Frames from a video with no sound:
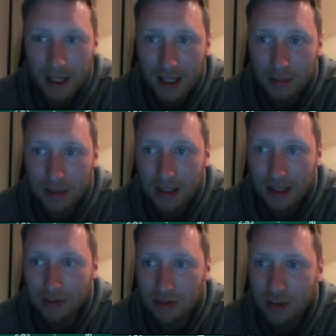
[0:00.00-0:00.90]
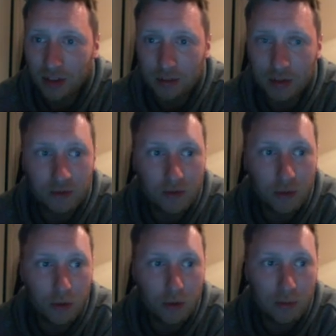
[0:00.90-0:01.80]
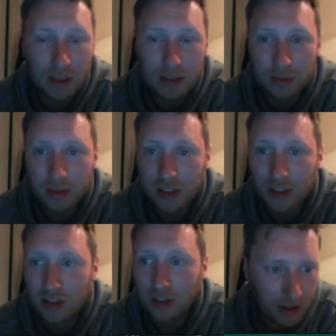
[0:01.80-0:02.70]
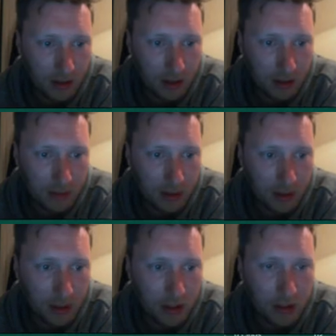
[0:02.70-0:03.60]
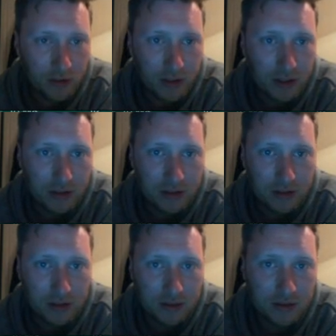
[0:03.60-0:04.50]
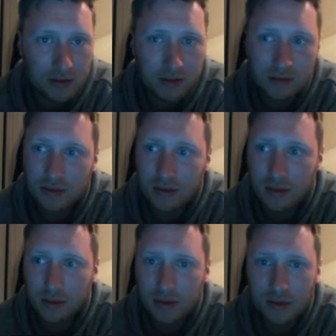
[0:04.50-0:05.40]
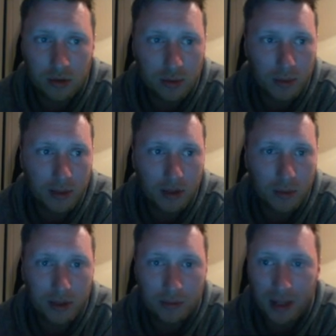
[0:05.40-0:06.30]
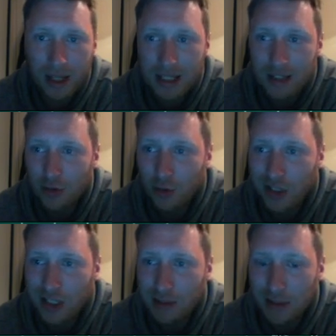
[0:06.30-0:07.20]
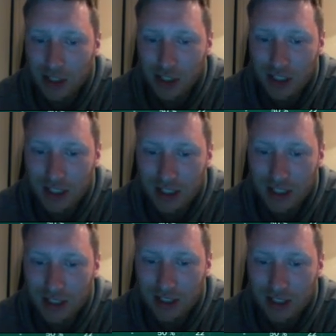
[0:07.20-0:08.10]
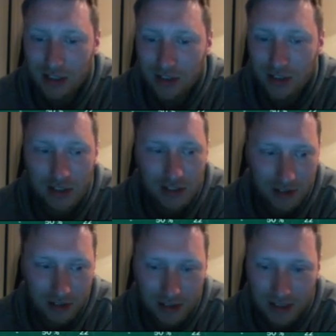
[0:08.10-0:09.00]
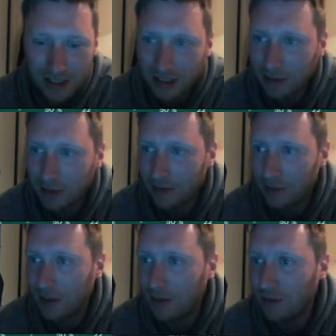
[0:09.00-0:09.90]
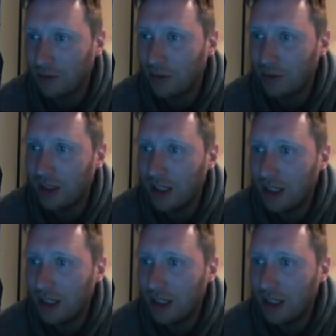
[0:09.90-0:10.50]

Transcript: And he played 11 times for Middlesbrough this time. I'm now at Huddersfield. Do we talk about me? Oh, I've played 20 matches. Started in 19 and coming off the bench for one.